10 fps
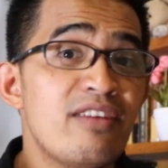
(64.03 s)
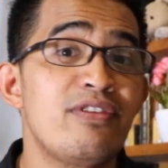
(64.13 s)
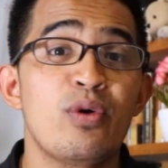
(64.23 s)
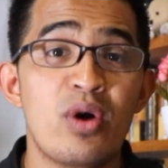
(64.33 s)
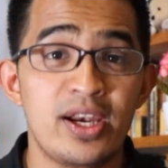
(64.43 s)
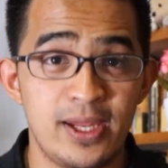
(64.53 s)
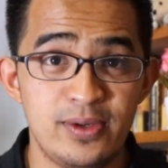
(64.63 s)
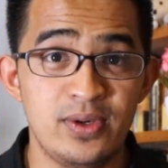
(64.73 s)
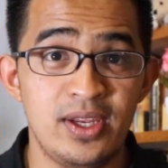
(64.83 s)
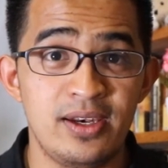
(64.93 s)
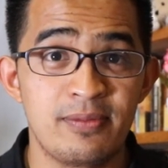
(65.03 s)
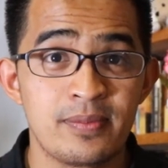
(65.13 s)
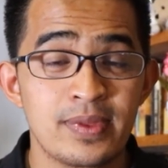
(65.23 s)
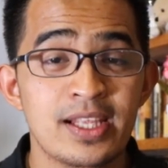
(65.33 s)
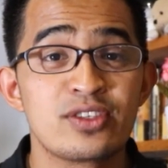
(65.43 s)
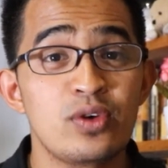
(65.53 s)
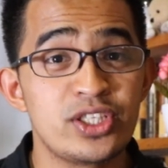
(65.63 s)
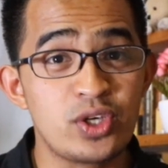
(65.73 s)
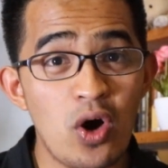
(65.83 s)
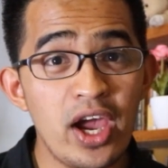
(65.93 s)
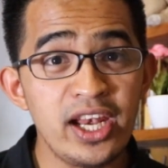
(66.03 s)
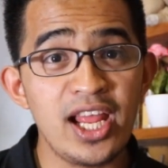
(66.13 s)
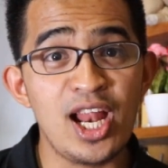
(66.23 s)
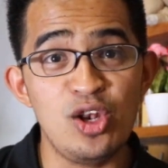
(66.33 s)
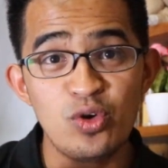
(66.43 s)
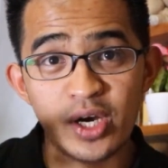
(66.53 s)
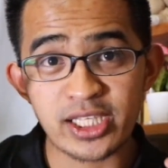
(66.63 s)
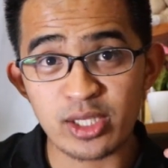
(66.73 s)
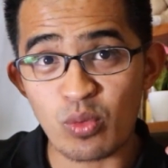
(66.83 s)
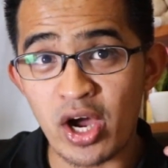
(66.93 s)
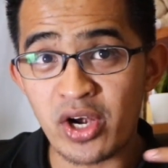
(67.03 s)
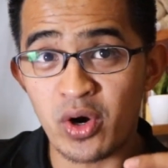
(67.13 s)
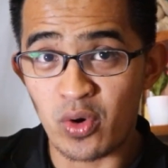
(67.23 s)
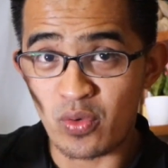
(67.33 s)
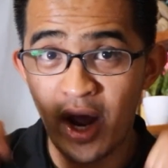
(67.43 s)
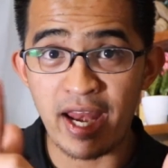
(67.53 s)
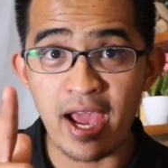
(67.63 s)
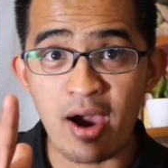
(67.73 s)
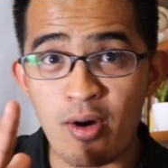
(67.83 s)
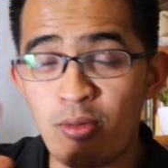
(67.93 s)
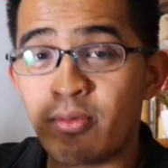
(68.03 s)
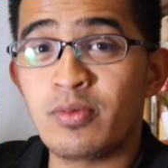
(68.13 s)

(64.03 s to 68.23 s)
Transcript: everyone can do it. So let's go ahead and look at that one right now.